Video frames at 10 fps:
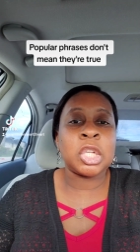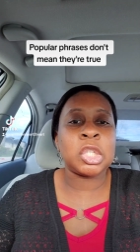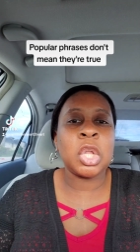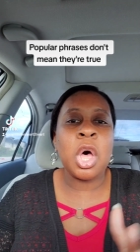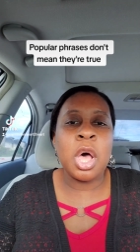
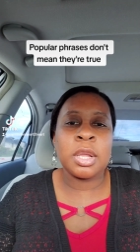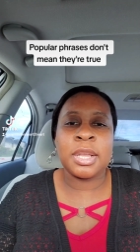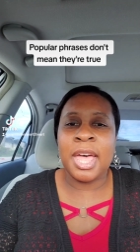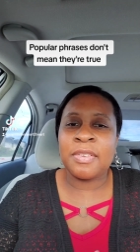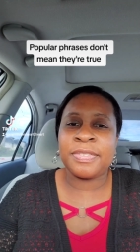Long
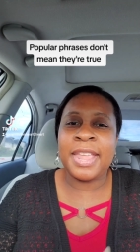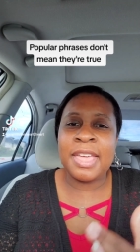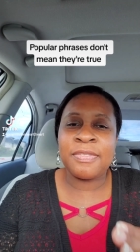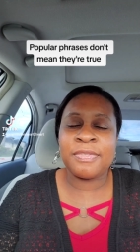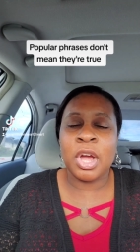life.
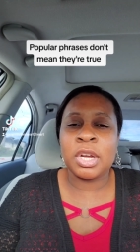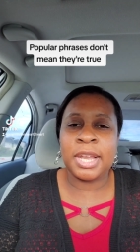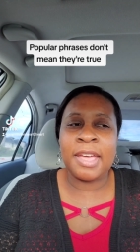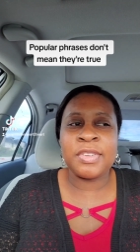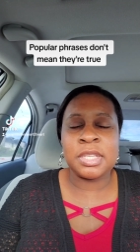Life our
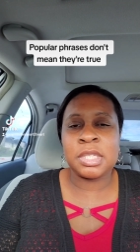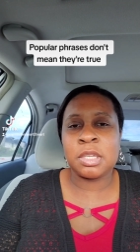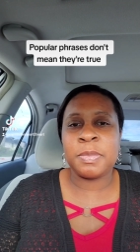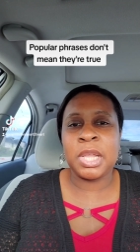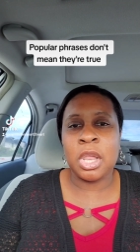life is
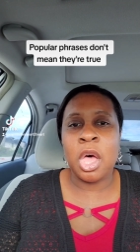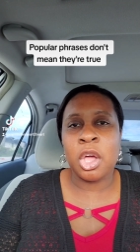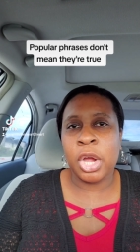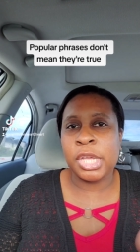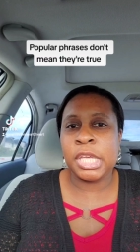to be
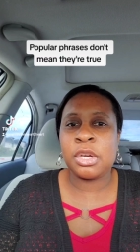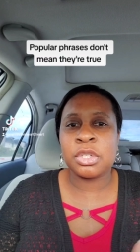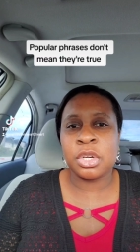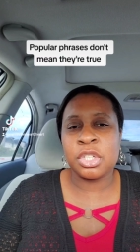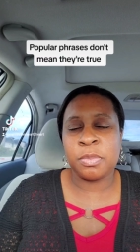long. Our
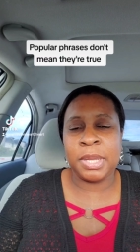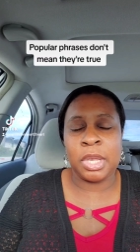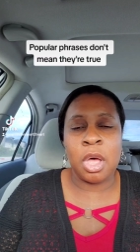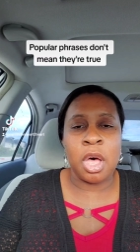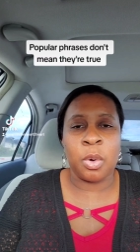years are to be
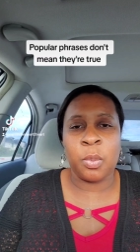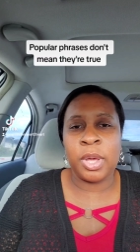long.